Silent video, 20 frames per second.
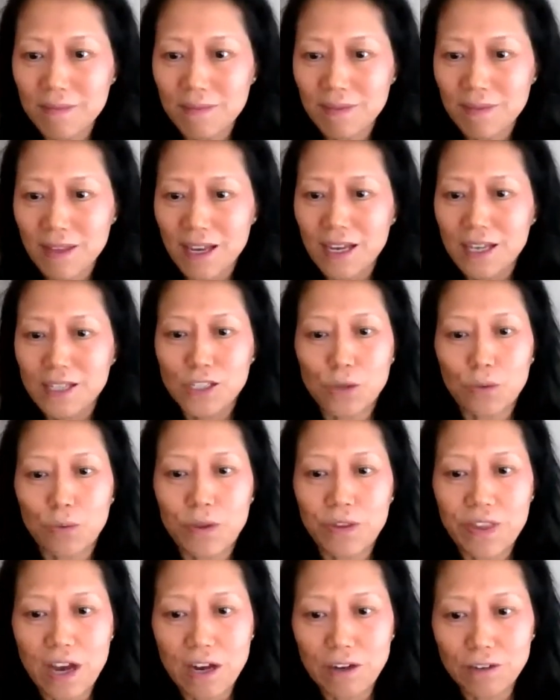So
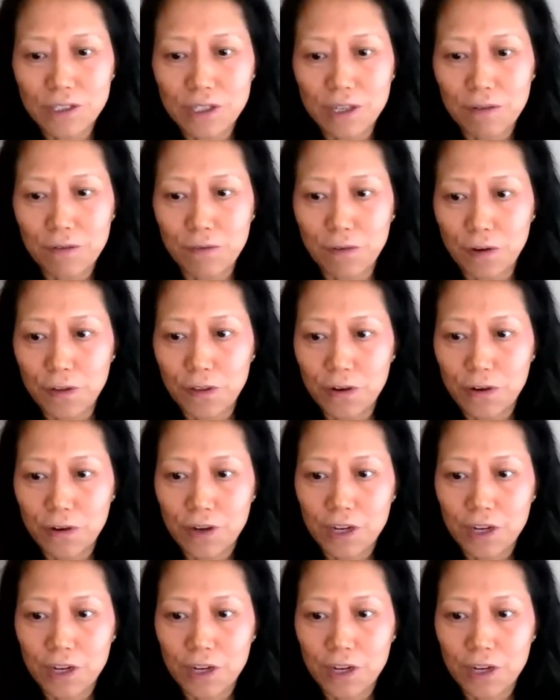without further